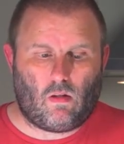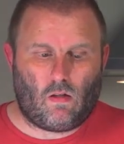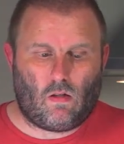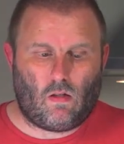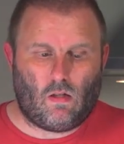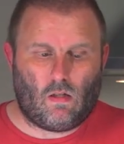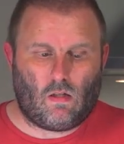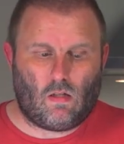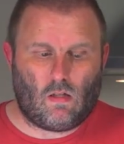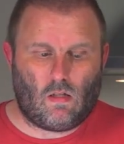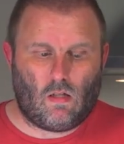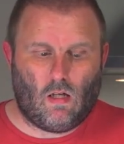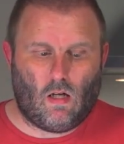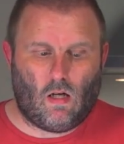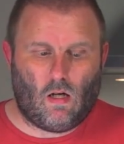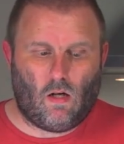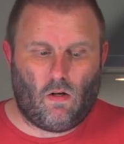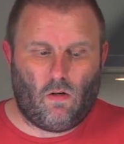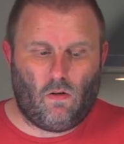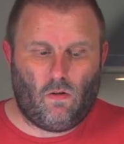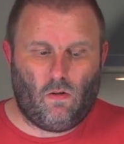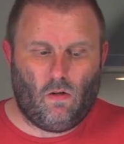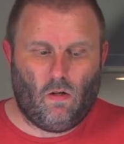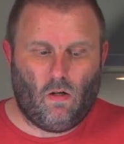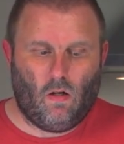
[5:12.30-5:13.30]
This is
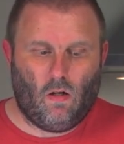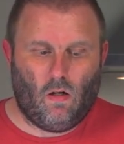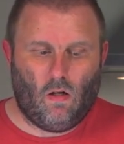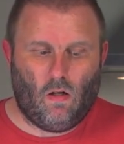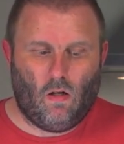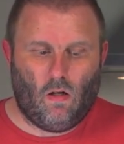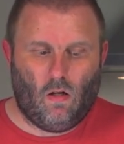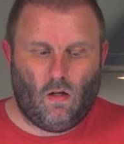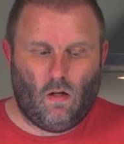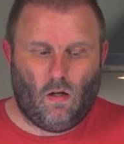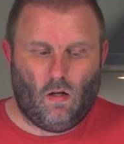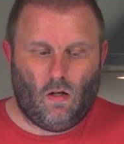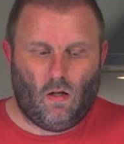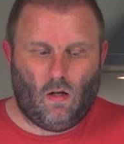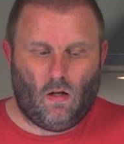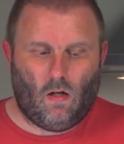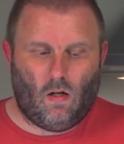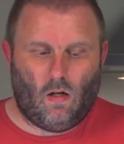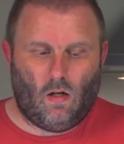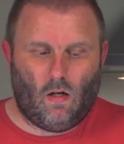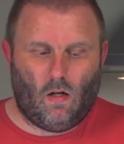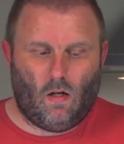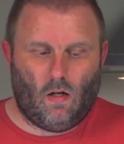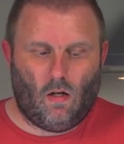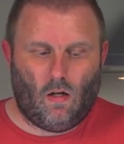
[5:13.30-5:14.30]
low.
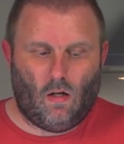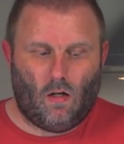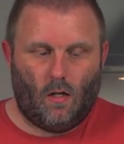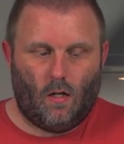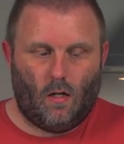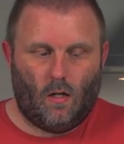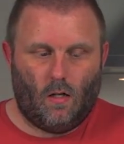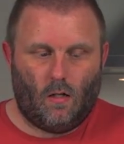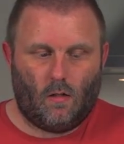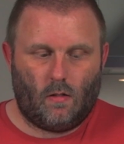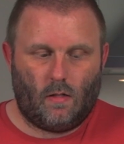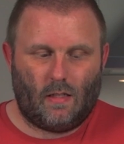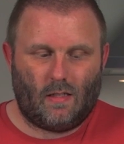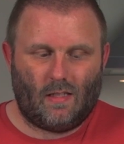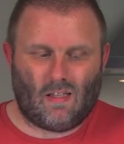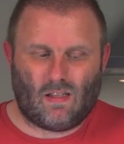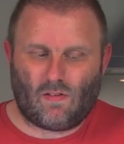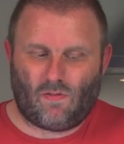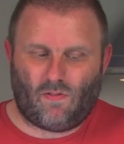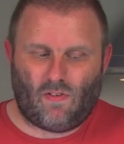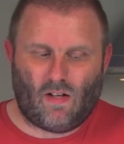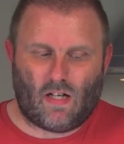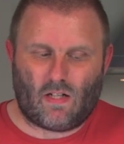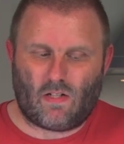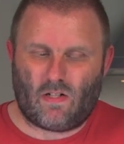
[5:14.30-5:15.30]
and that does
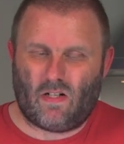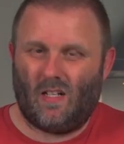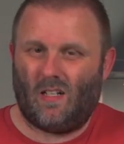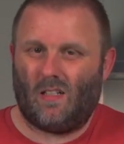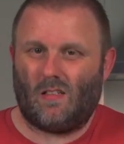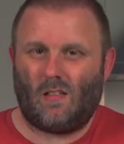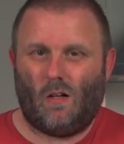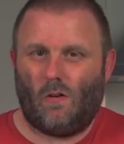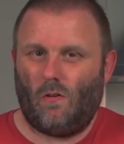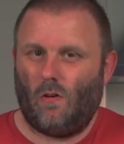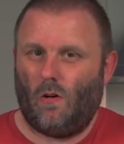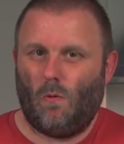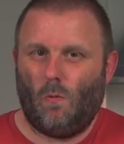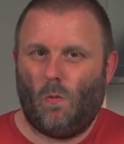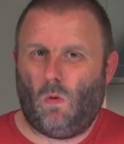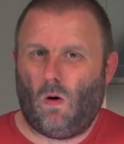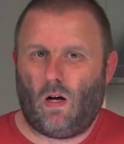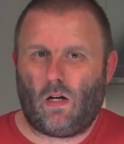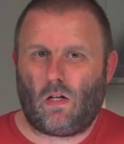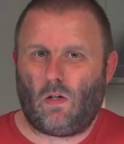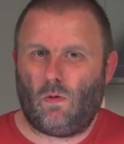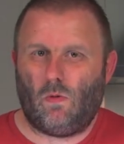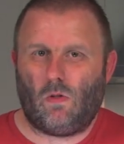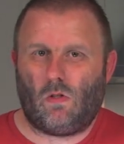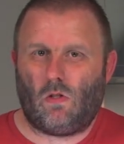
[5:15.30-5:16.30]
flashing. I don't know why
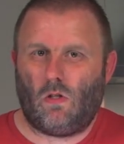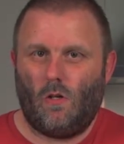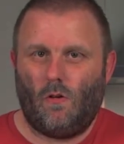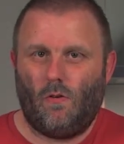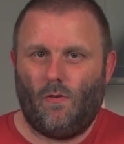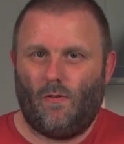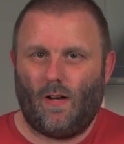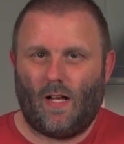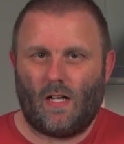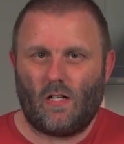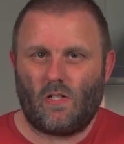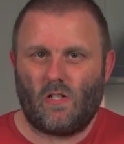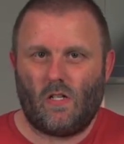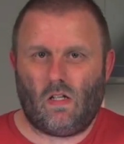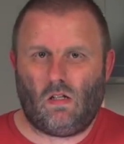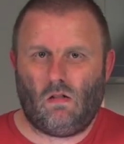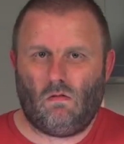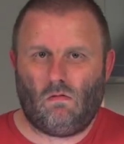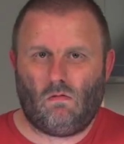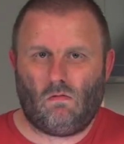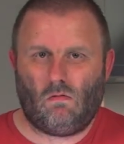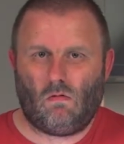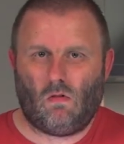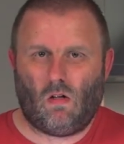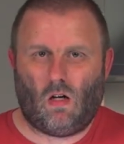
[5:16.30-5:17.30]
you would do flashing.
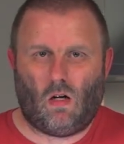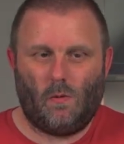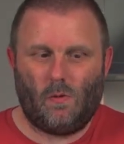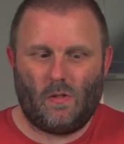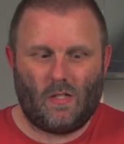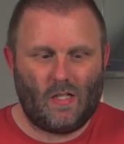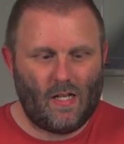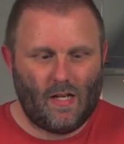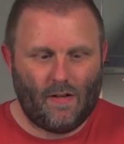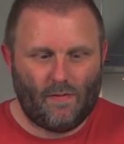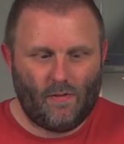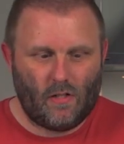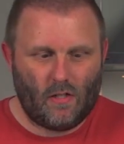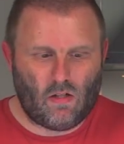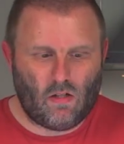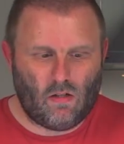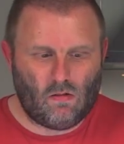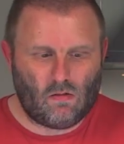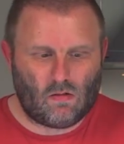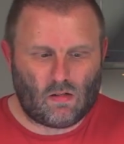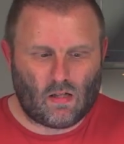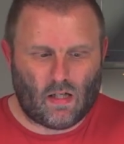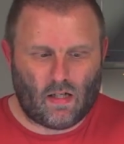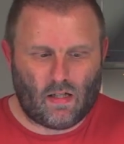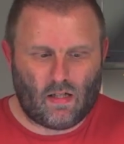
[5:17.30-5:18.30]
I would never
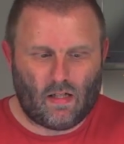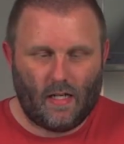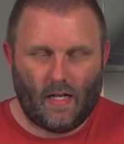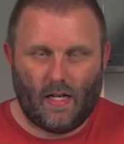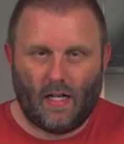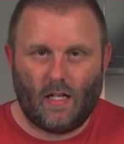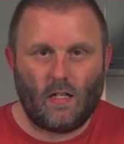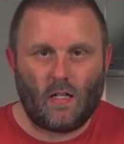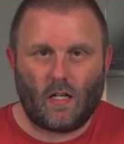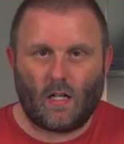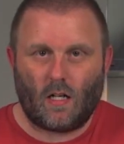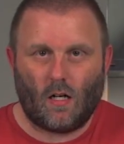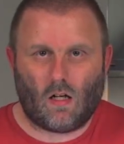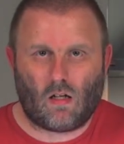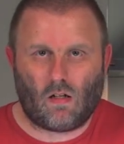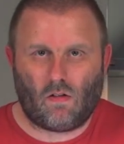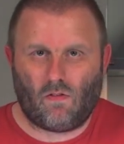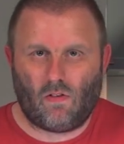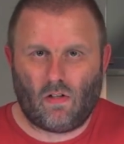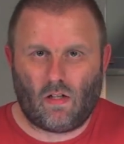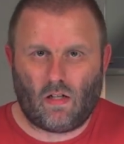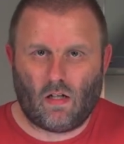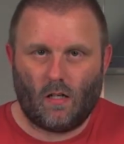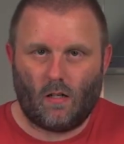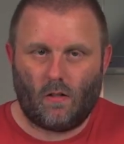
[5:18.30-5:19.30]
use that in any kind of
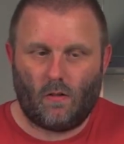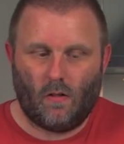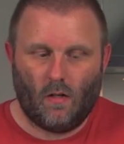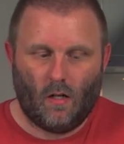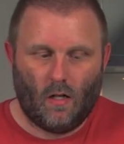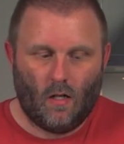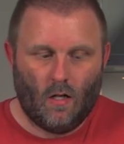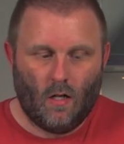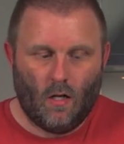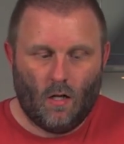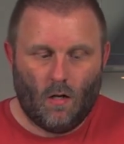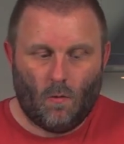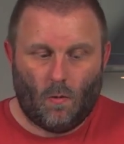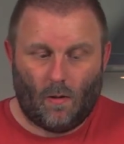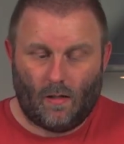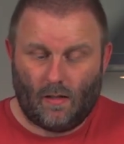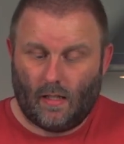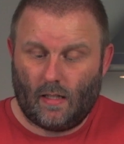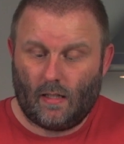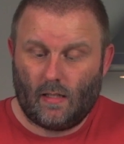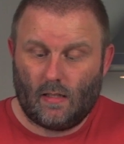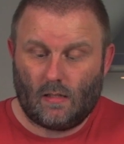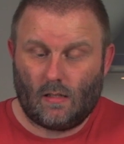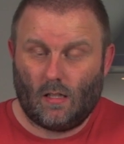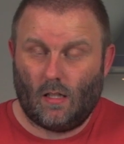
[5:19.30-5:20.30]
video. One
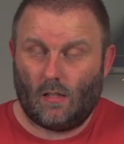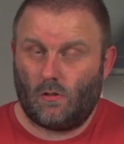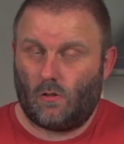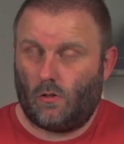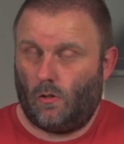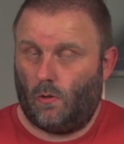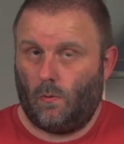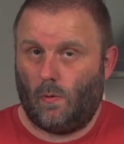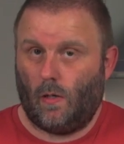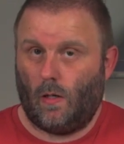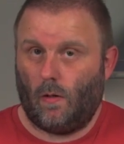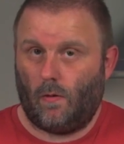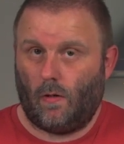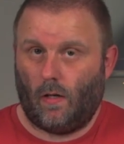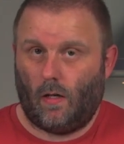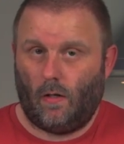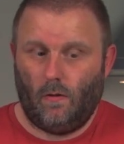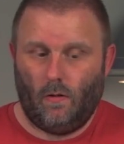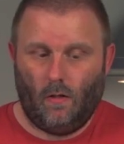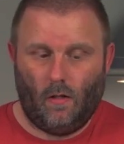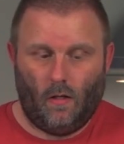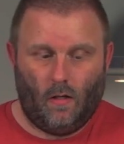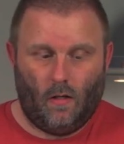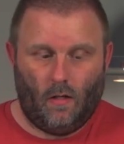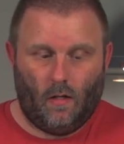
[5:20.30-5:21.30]
thing this does do well
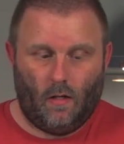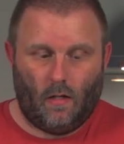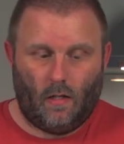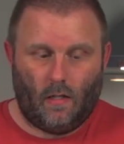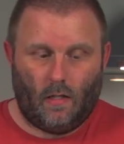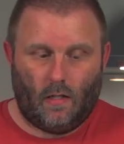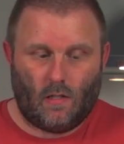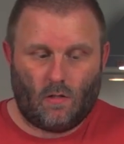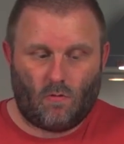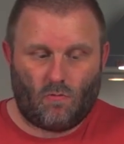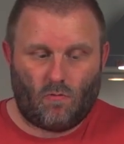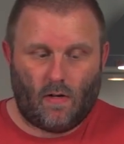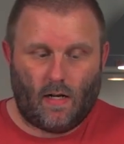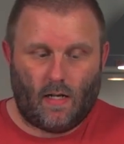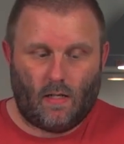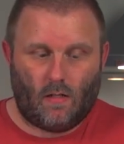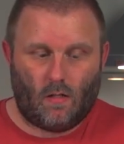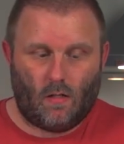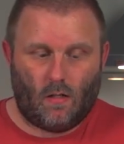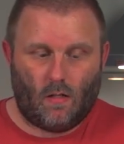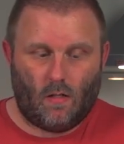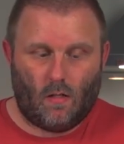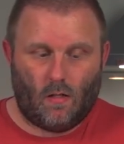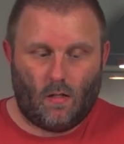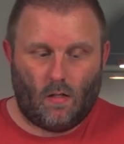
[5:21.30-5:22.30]
though is red
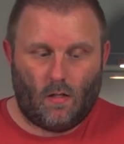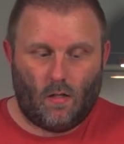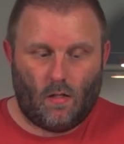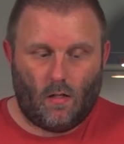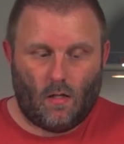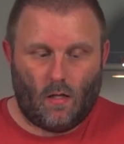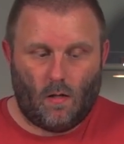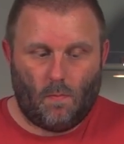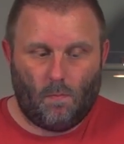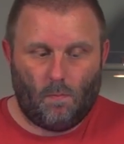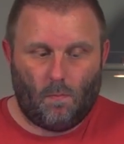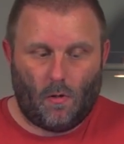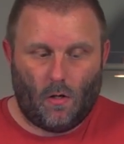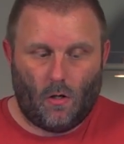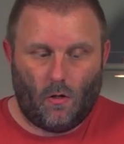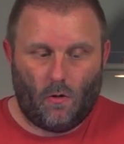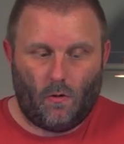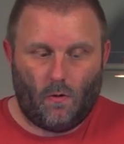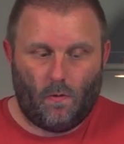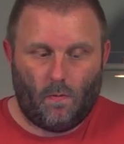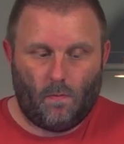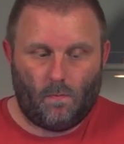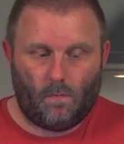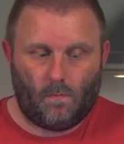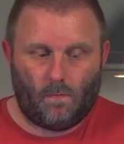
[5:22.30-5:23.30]
and blue.
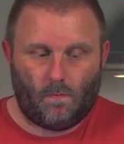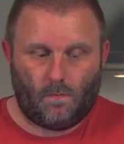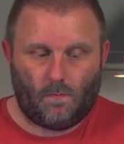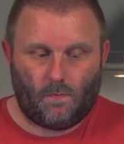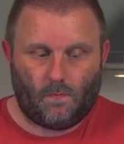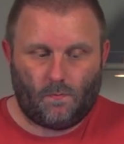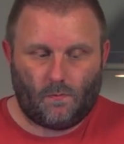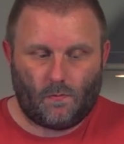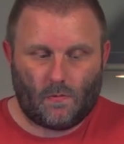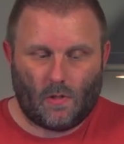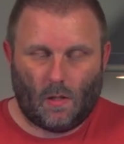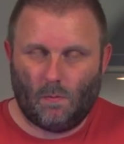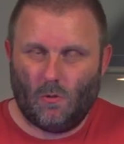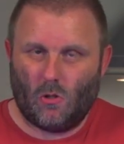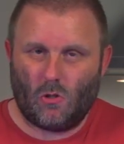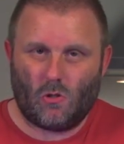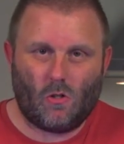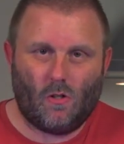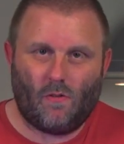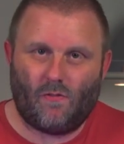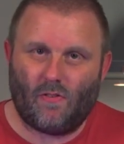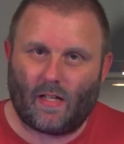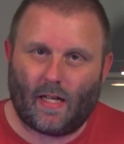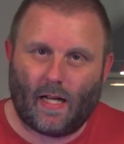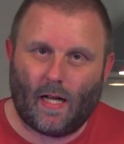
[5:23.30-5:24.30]
I'm not
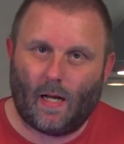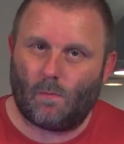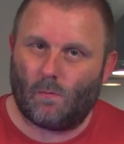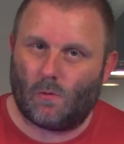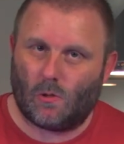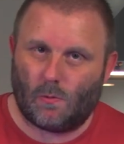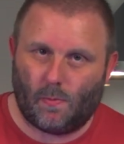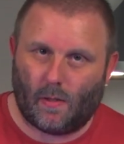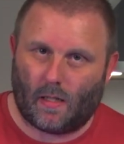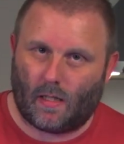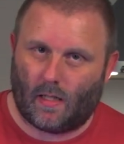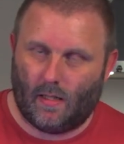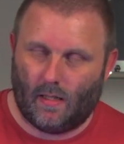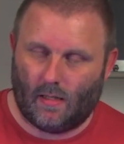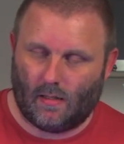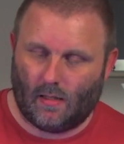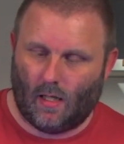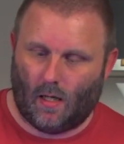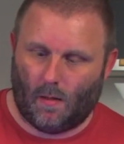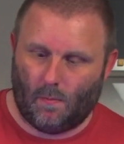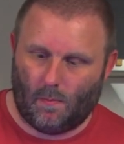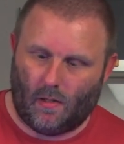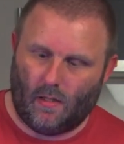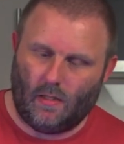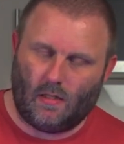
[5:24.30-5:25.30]
sure if the camera's picking this
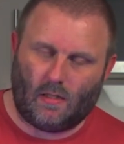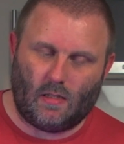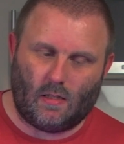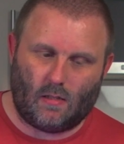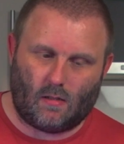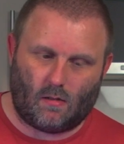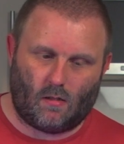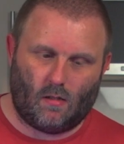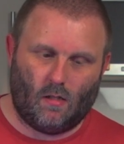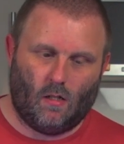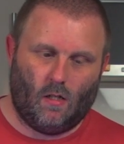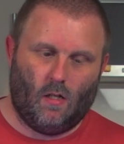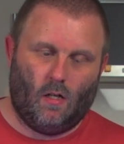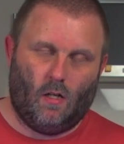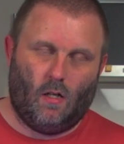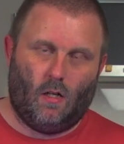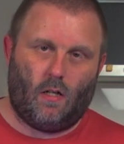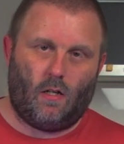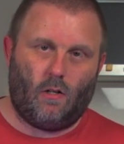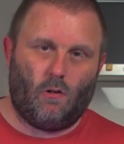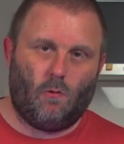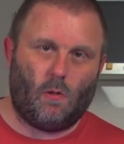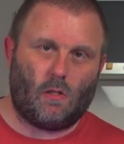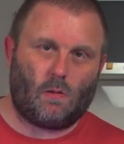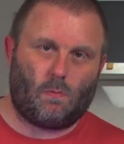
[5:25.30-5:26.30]
up, but this is,
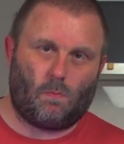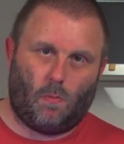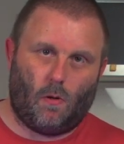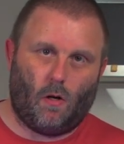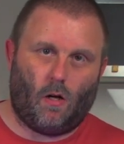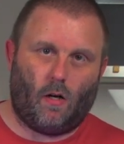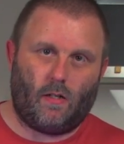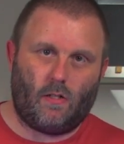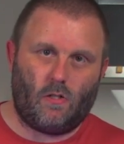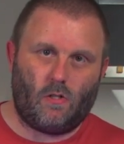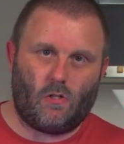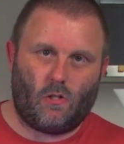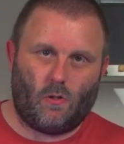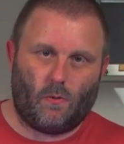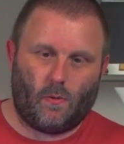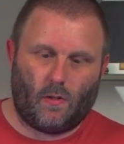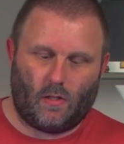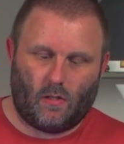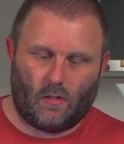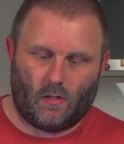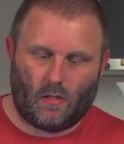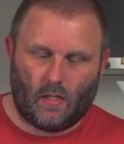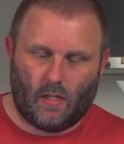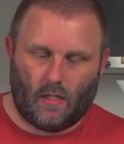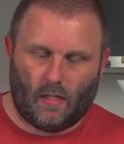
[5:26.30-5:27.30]
it almost blinds you when
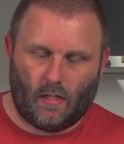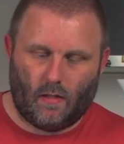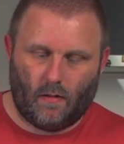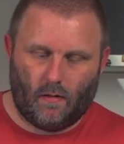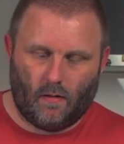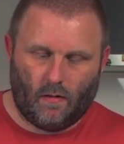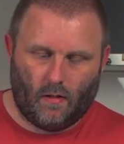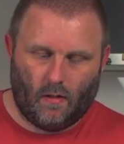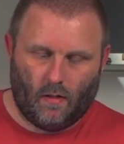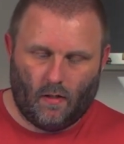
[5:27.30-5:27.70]
you see it.